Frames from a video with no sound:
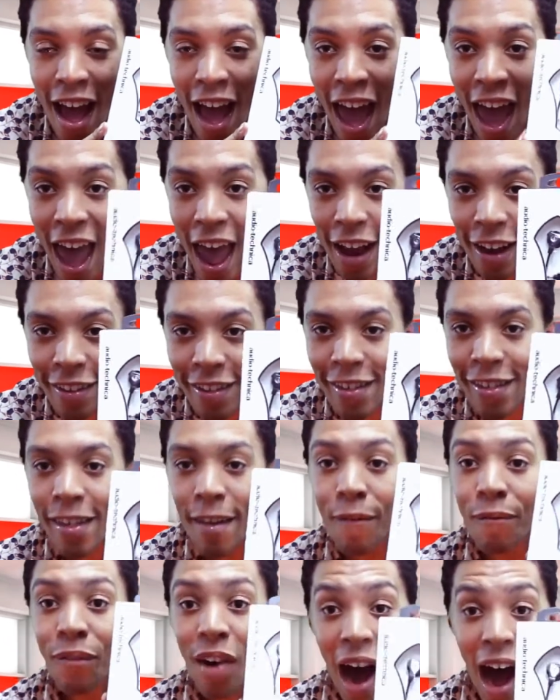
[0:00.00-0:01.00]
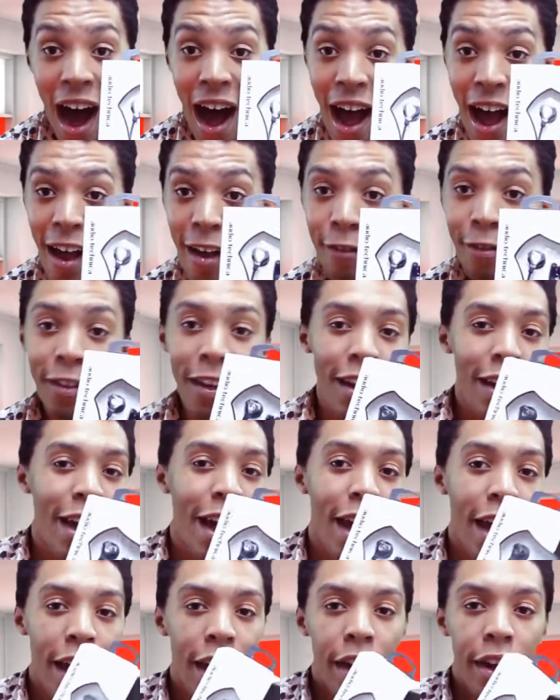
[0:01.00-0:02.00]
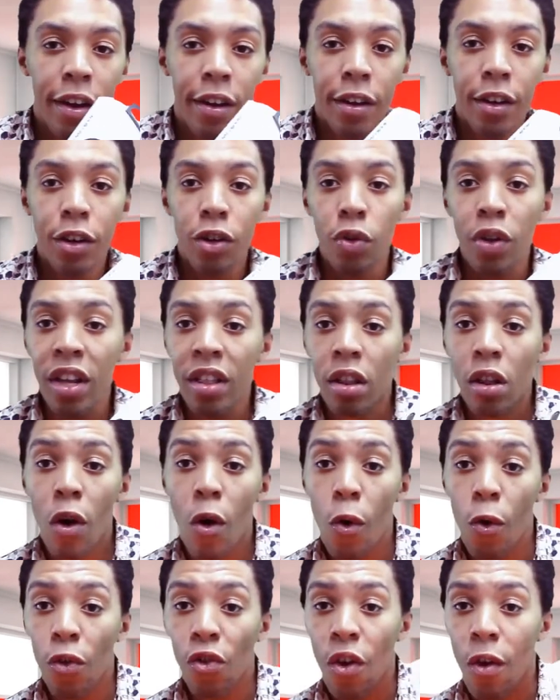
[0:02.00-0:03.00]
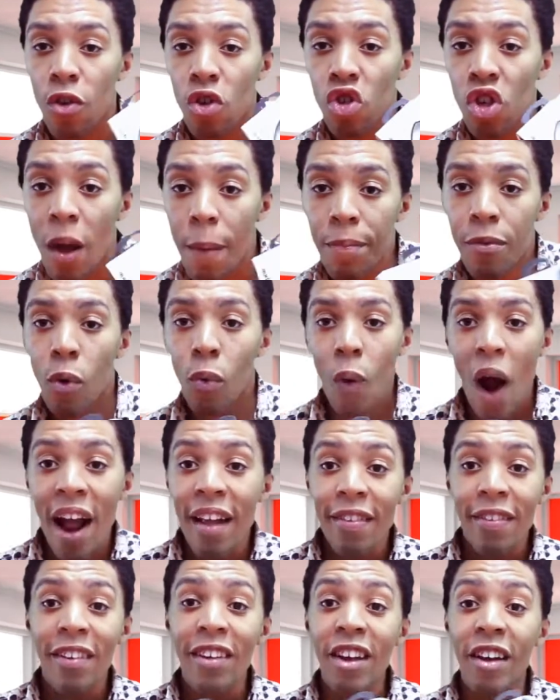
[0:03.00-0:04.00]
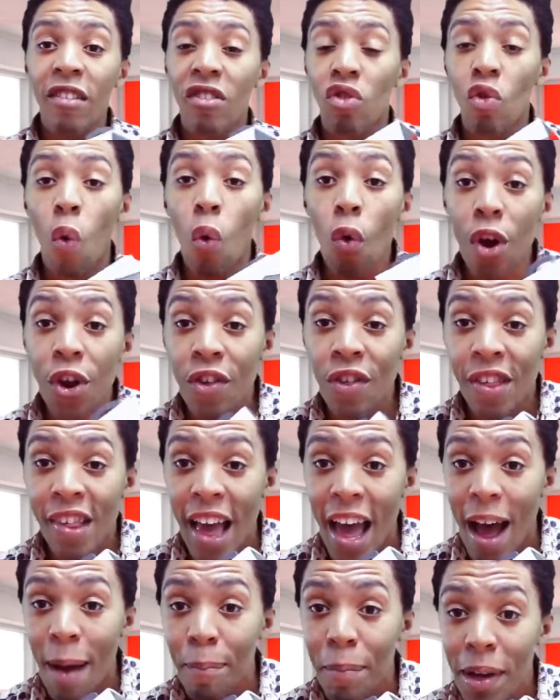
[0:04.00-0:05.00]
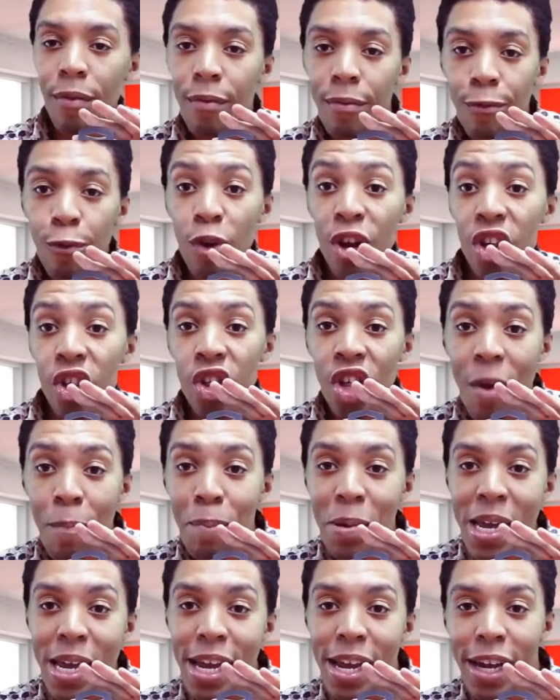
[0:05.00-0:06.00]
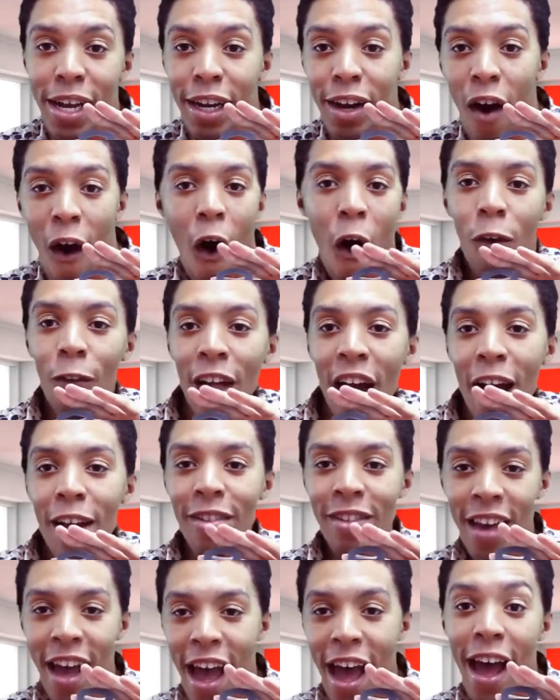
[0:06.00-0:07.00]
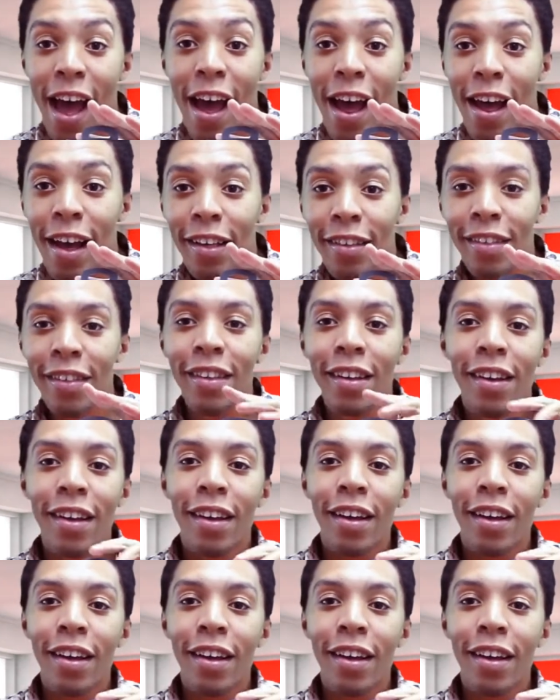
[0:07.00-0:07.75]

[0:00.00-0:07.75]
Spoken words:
CHX5s. And you get those shipped right to your doorstep. Free shipping, all that jazz.